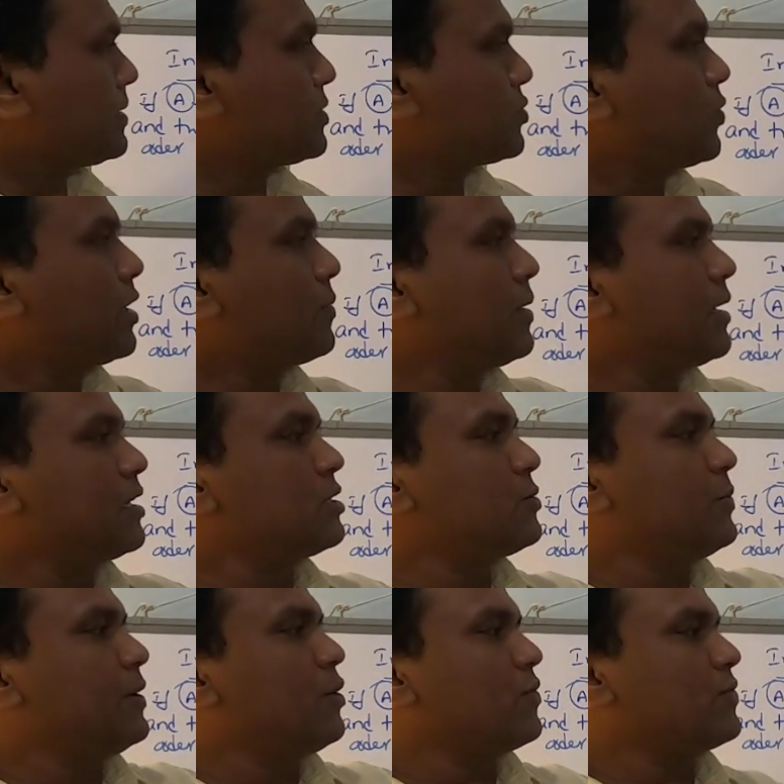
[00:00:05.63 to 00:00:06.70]
another square
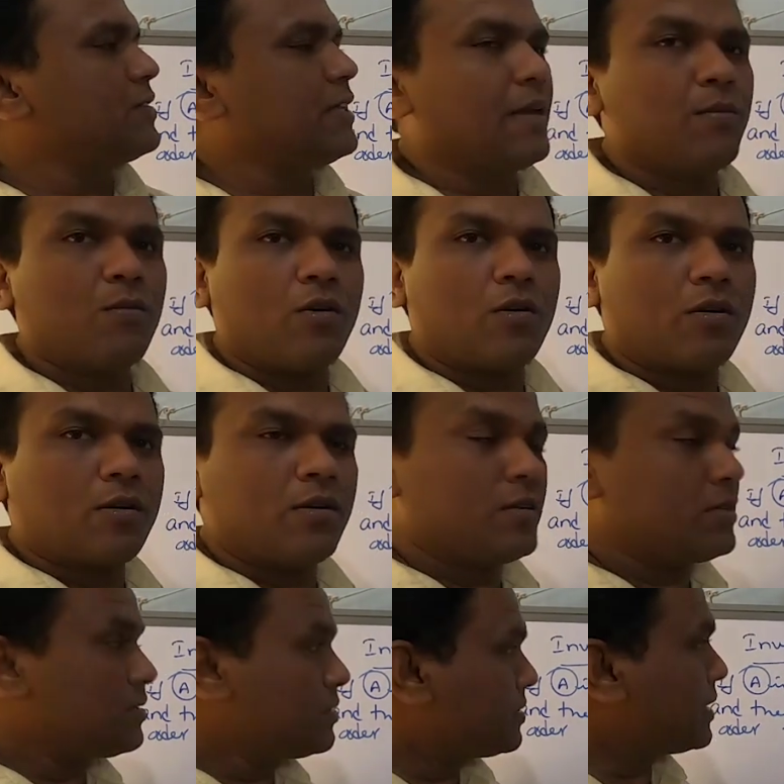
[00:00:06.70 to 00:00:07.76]
matrix B of same
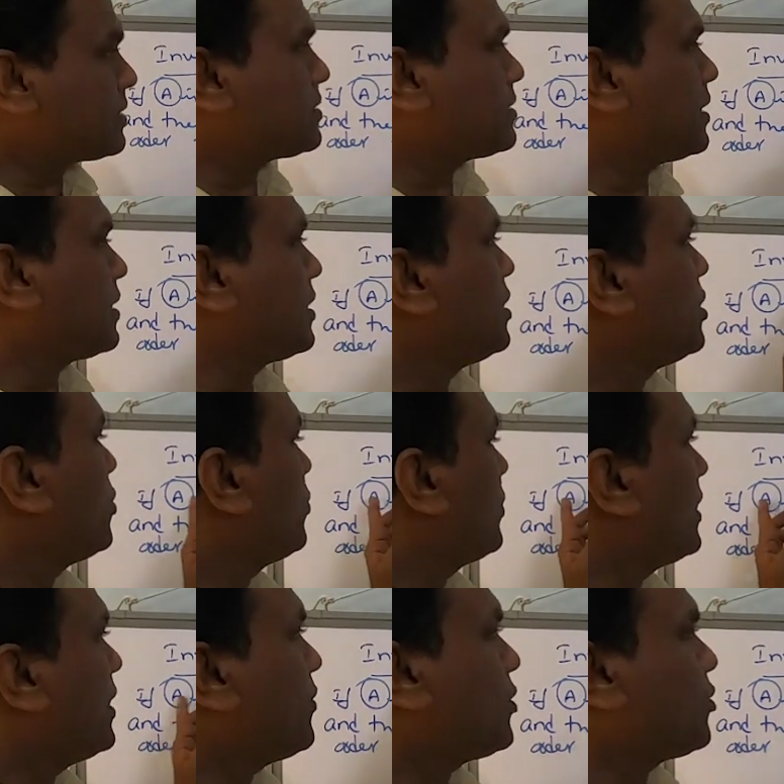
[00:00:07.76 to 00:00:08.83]
order such that
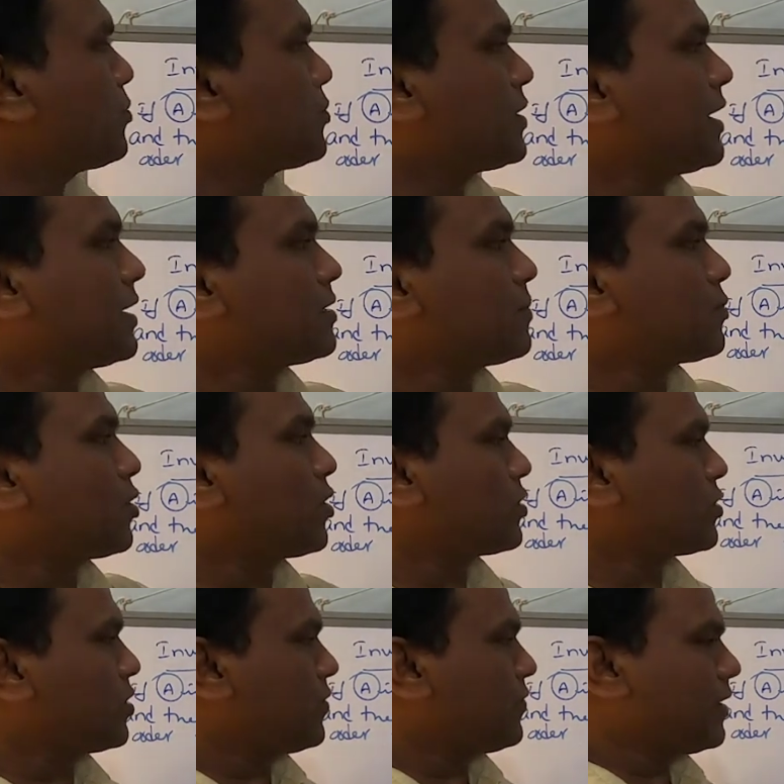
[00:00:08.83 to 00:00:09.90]
whenever you take the
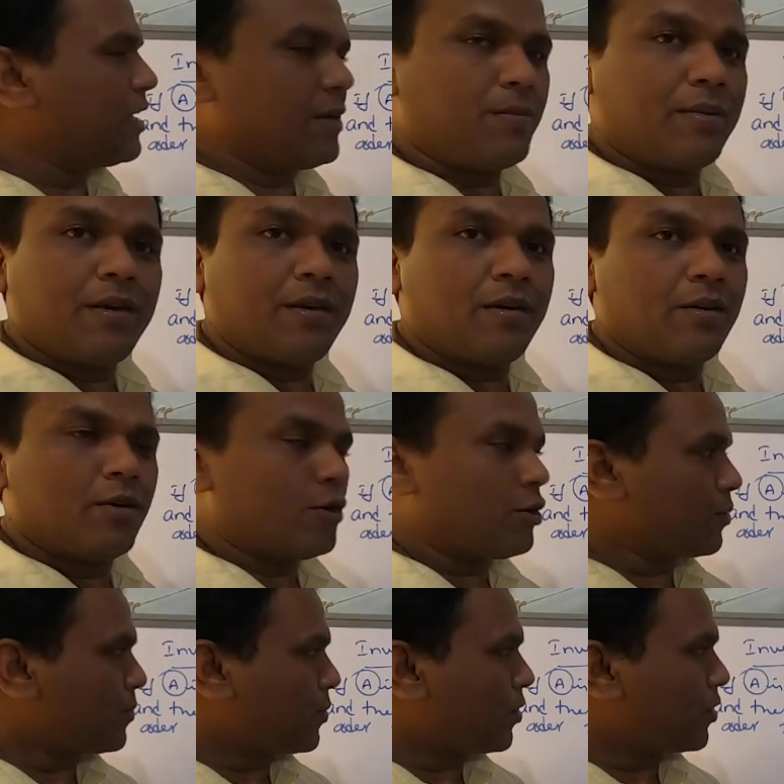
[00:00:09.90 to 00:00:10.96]
product of AB
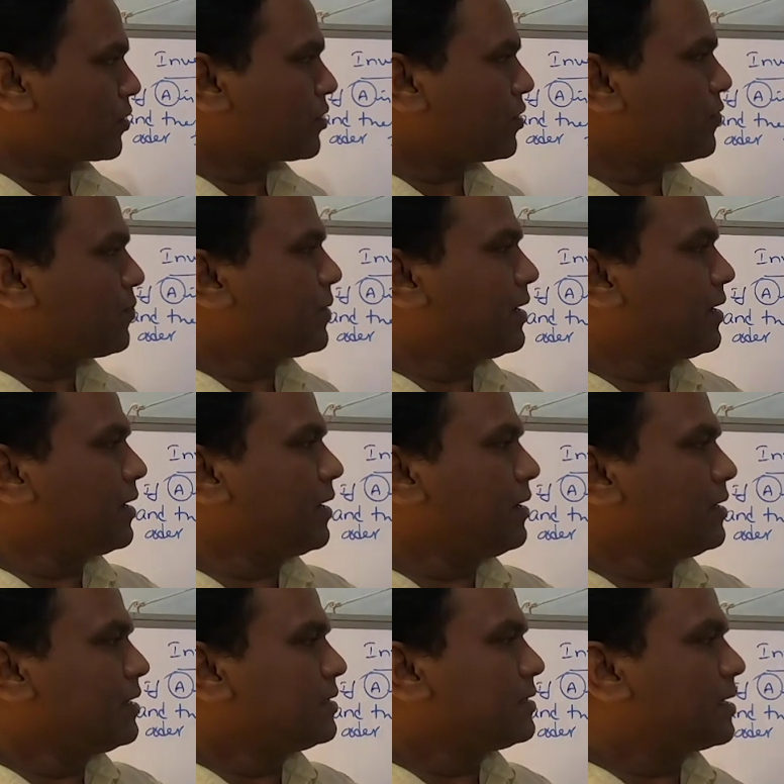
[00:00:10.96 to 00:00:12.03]
or product of
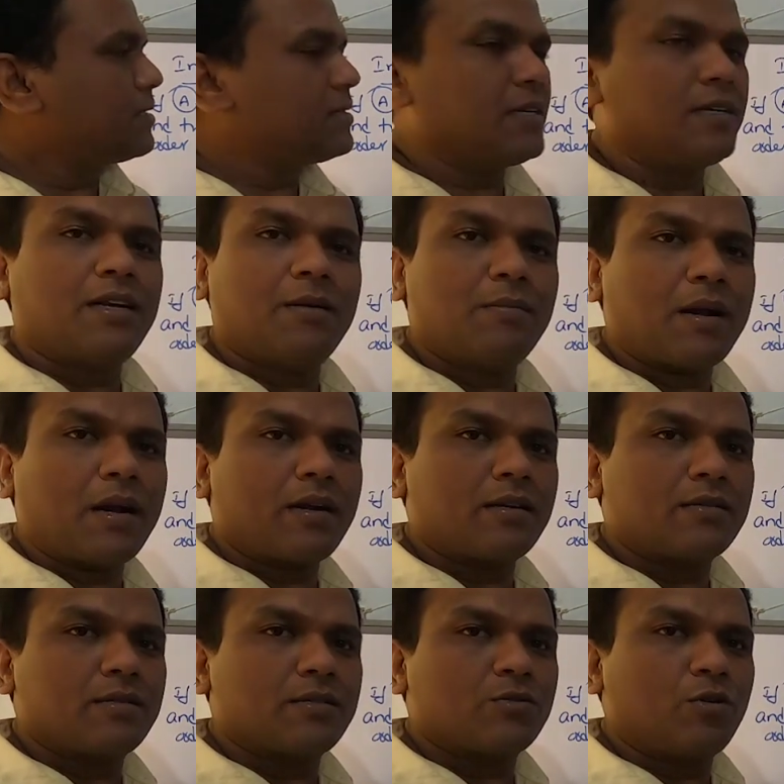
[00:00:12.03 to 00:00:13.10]
BA, the resultant
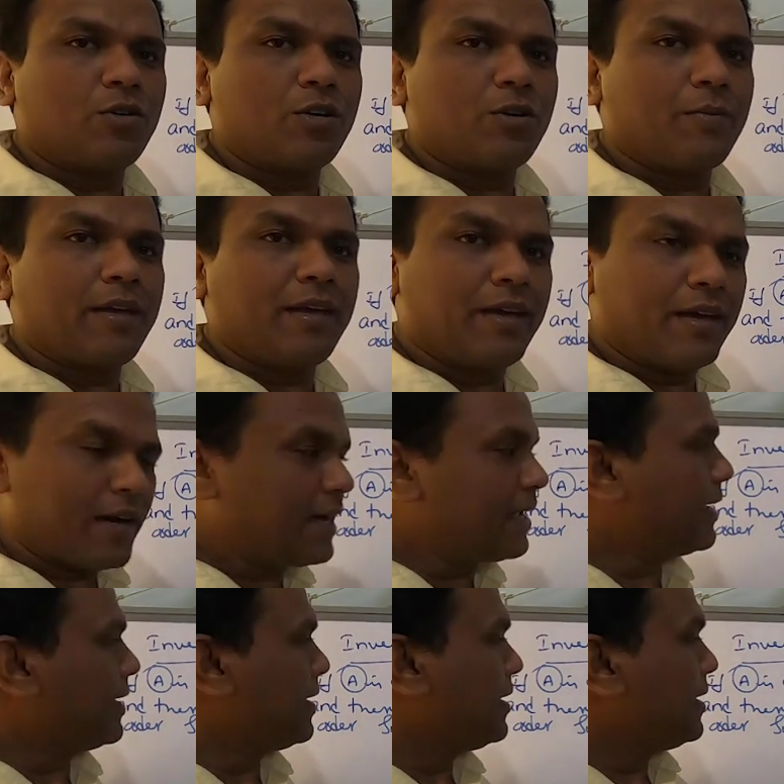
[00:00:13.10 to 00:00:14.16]
matrix is going to be
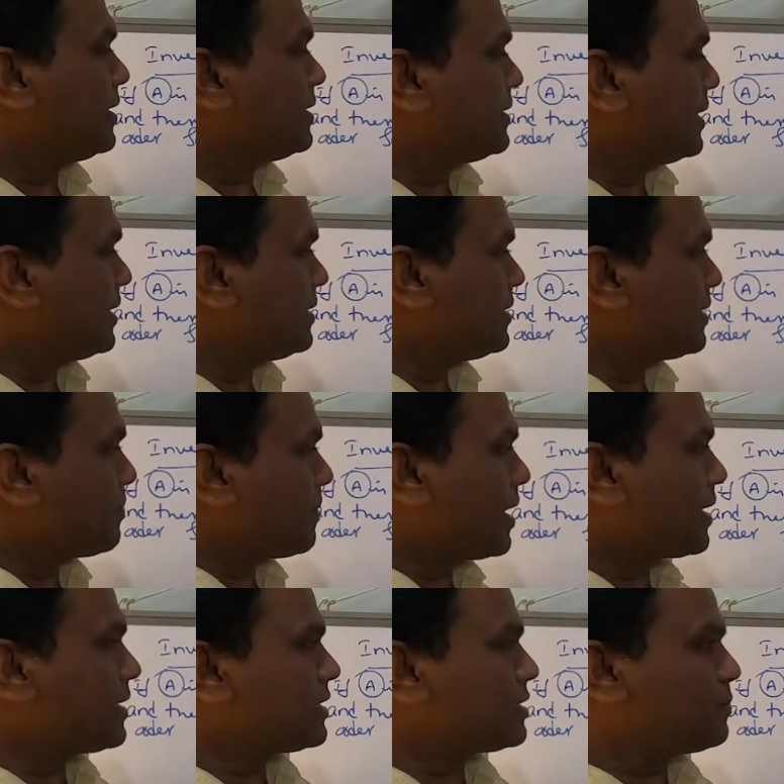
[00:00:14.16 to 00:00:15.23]
I. Then the
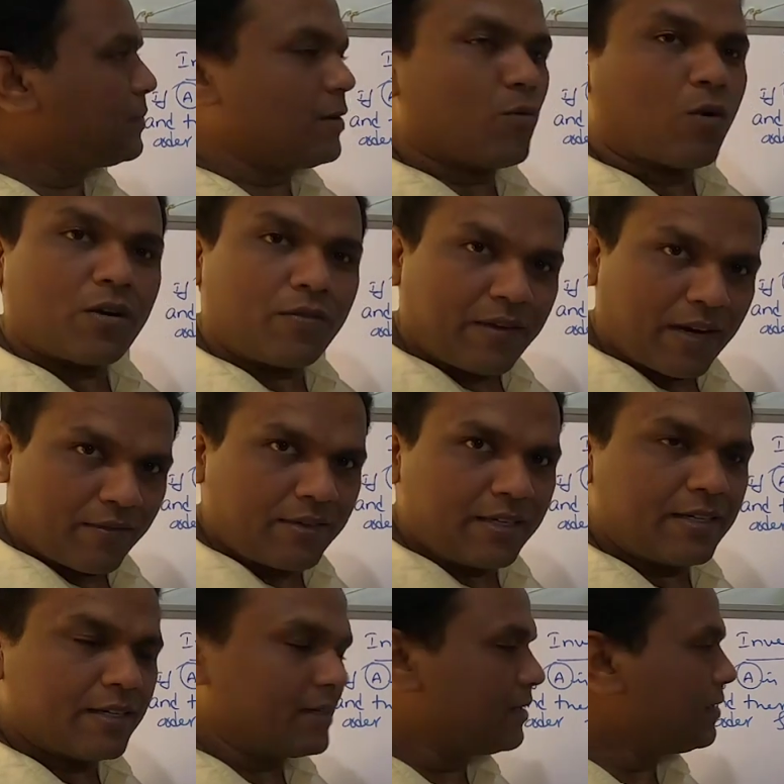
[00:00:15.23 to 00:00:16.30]
matrix B, what we have
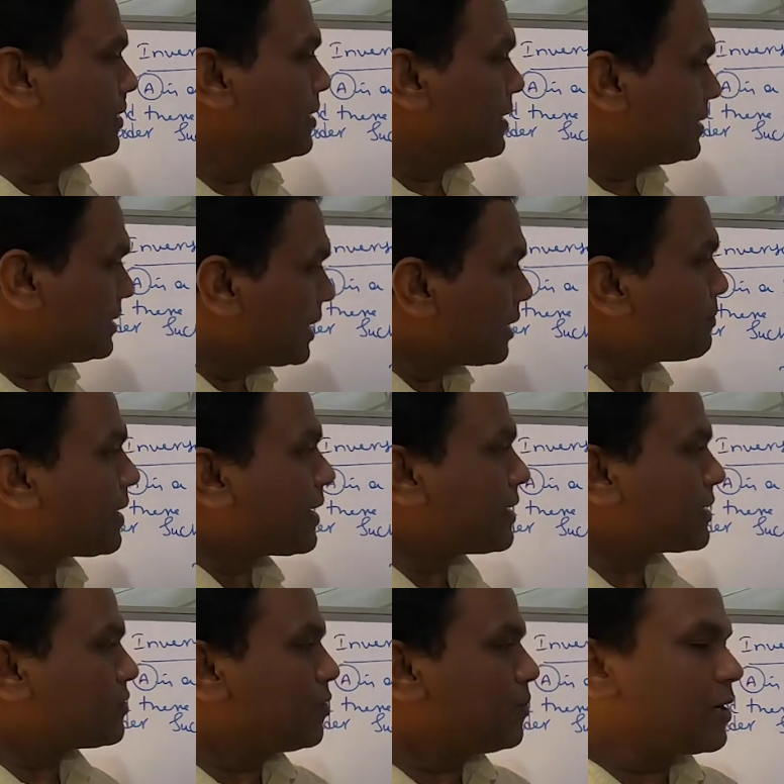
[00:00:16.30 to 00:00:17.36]
written, that
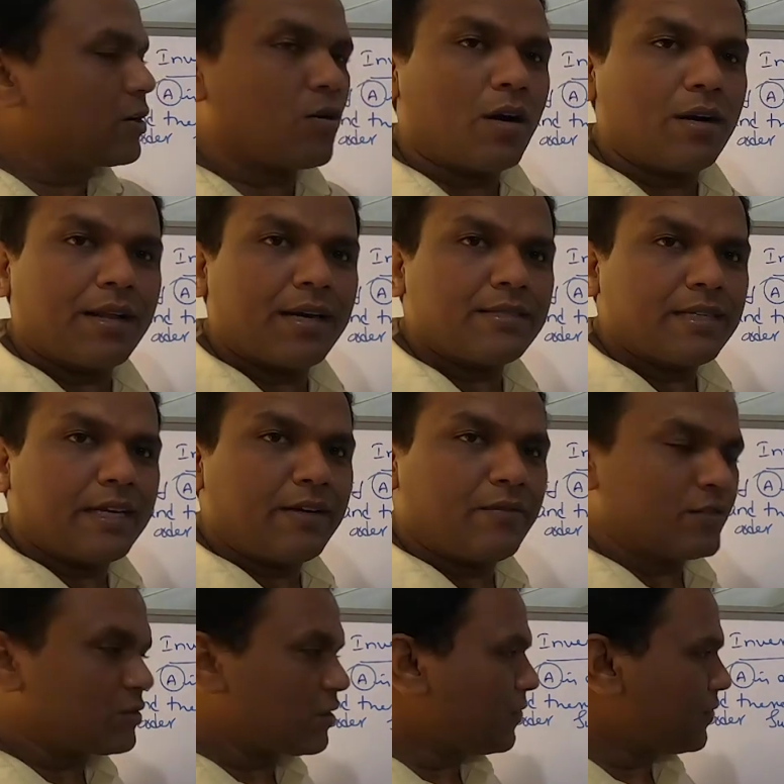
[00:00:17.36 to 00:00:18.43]
matrix will be called as
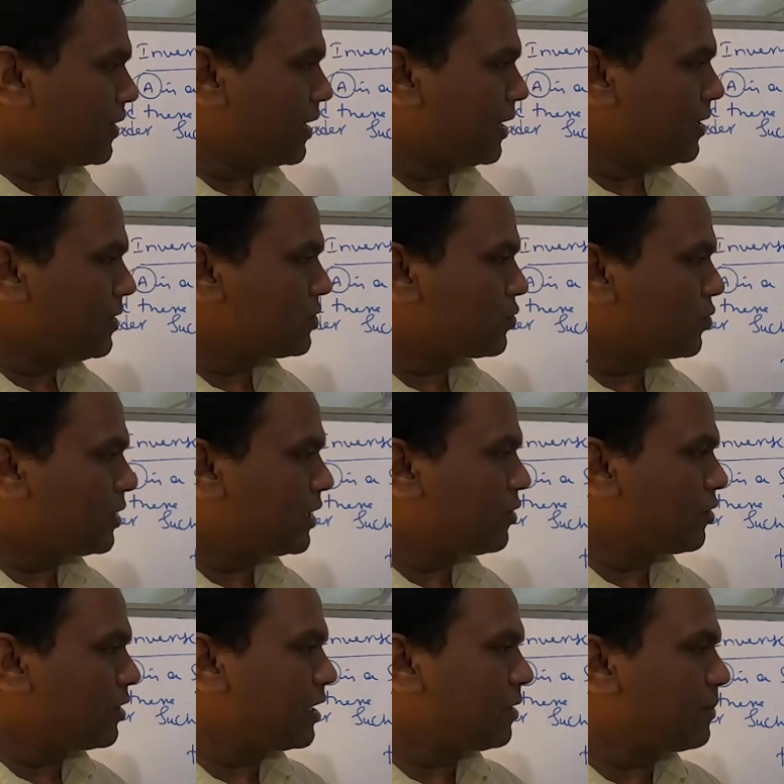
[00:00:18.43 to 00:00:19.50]
inverse of A. So
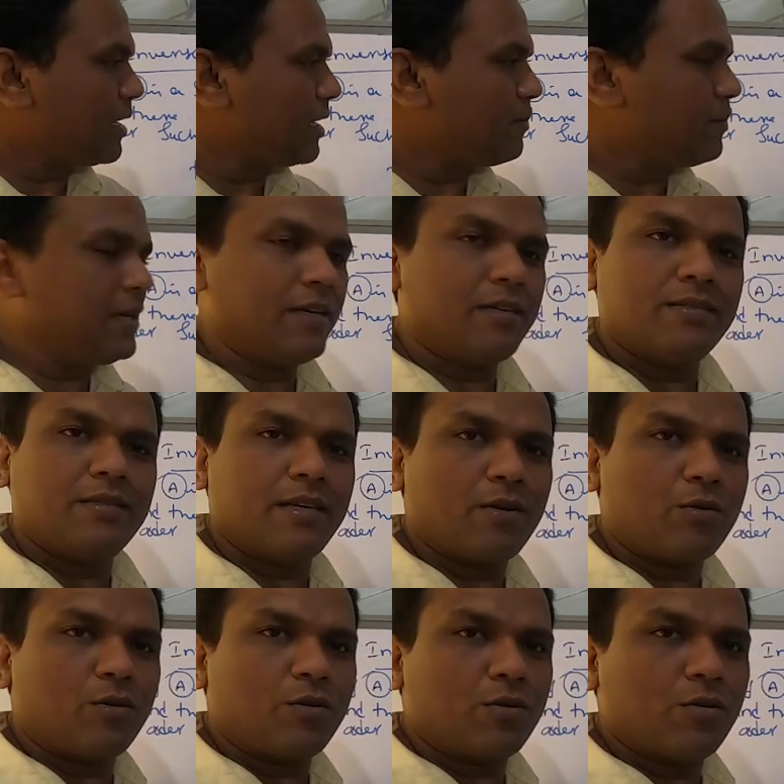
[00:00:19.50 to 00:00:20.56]
denoted by B is
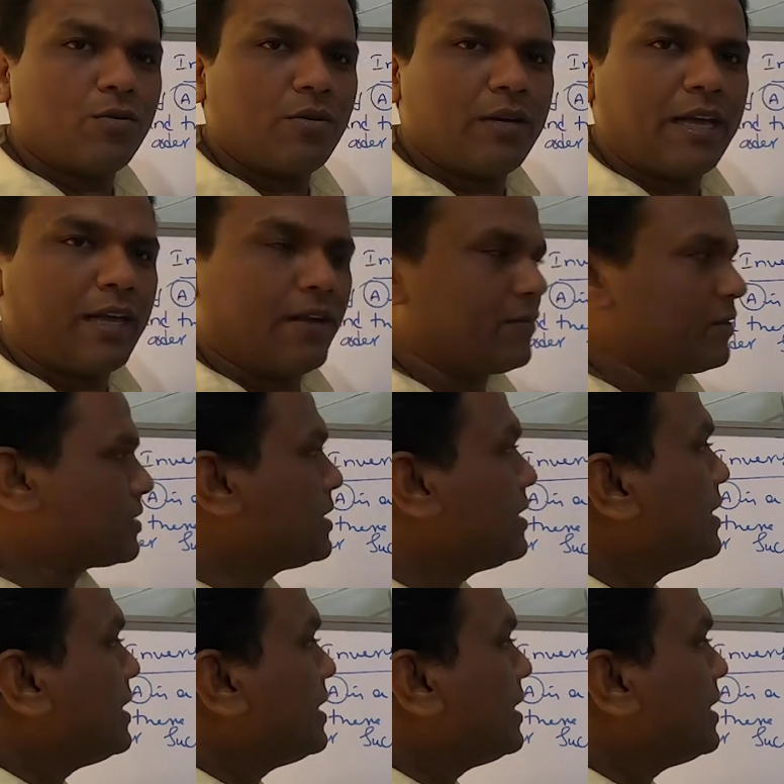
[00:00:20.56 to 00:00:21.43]
equal to A inverse.